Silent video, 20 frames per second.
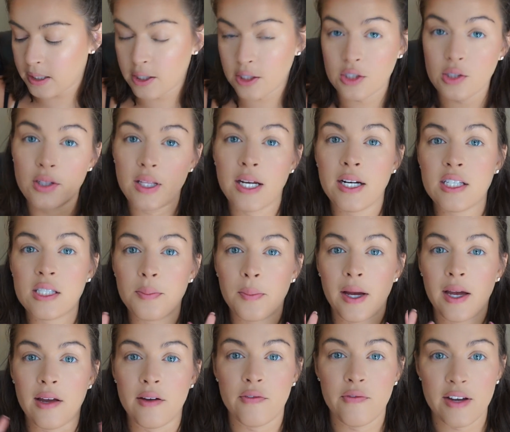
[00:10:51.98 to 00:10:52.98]
So that is
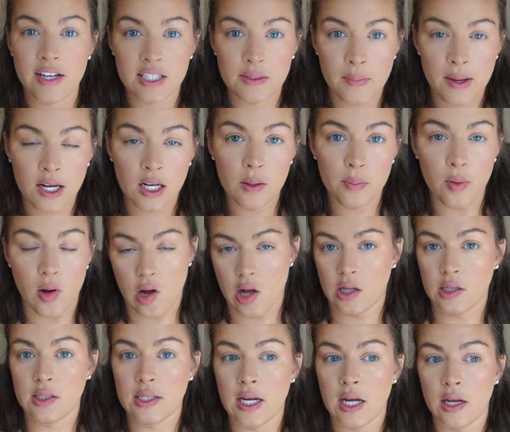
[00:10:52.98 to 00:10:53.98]
my face makeup
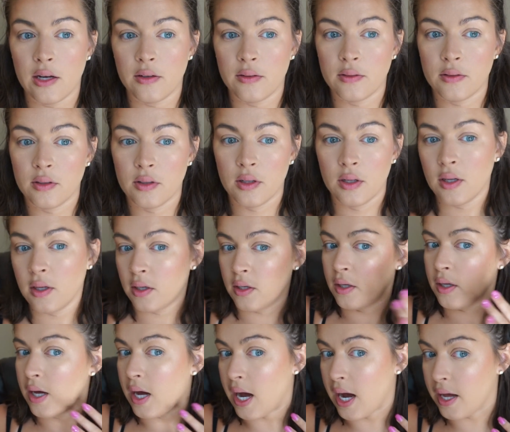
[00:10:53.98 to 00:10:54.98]
all done.
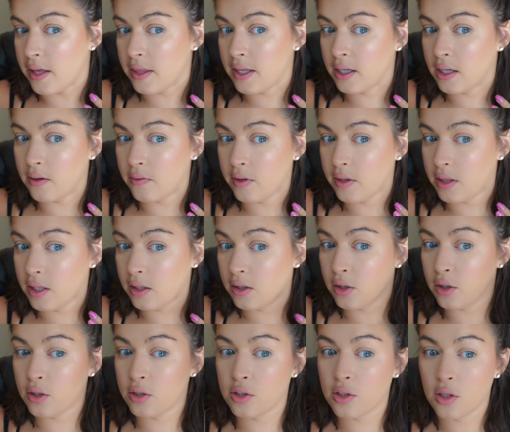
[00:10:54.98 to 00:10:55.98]
I think everything
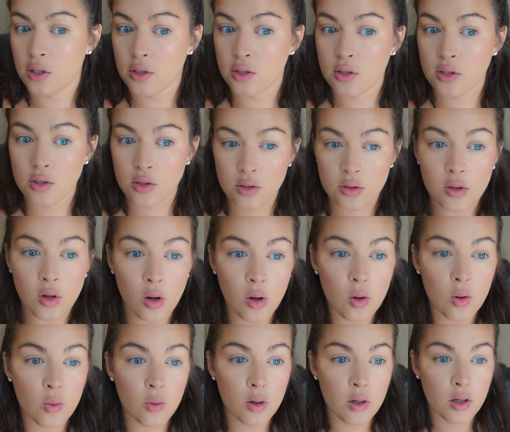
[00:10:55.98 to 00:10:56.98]
looks
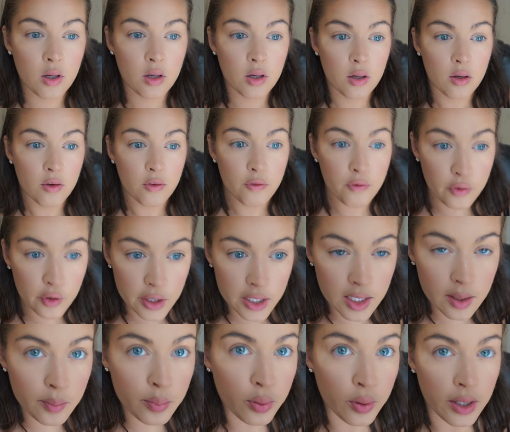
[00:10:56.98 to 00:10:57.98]
so
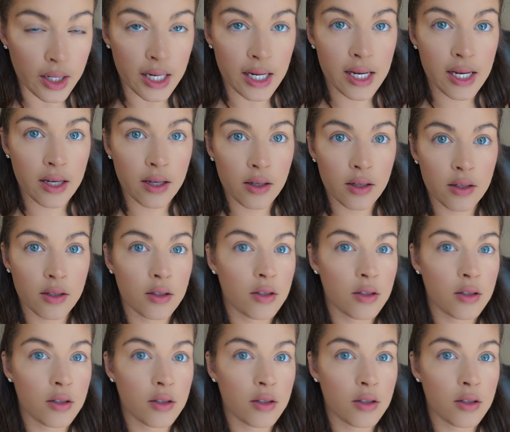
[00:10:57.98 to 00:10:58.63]
freaking pretty.